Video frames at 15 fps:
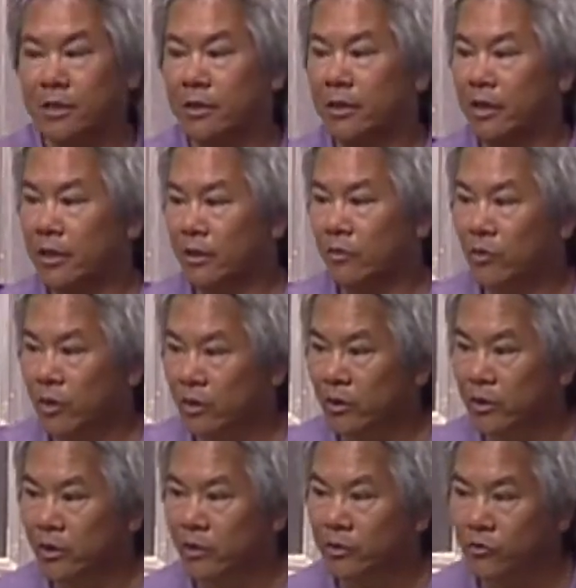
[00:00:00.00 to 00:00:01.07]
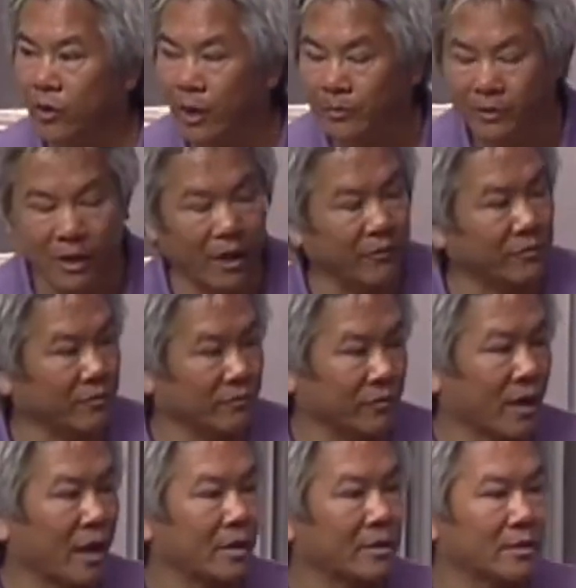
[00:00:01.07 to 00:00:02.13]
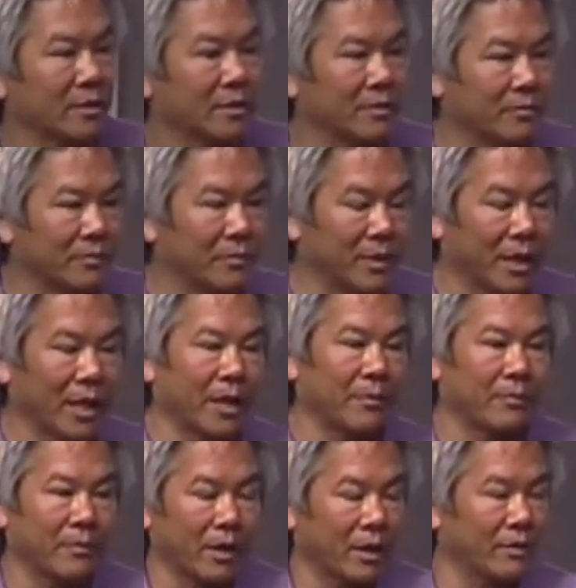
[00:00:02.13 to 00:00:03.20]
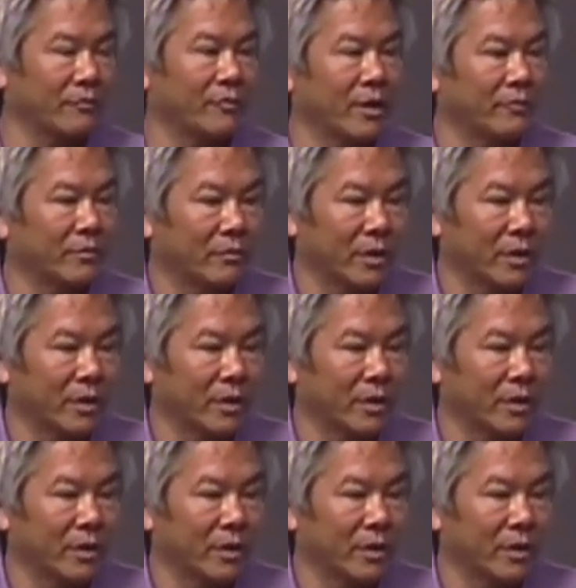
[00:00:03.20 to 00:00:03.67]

and then it quickly dropped off and flattened and became out of favor,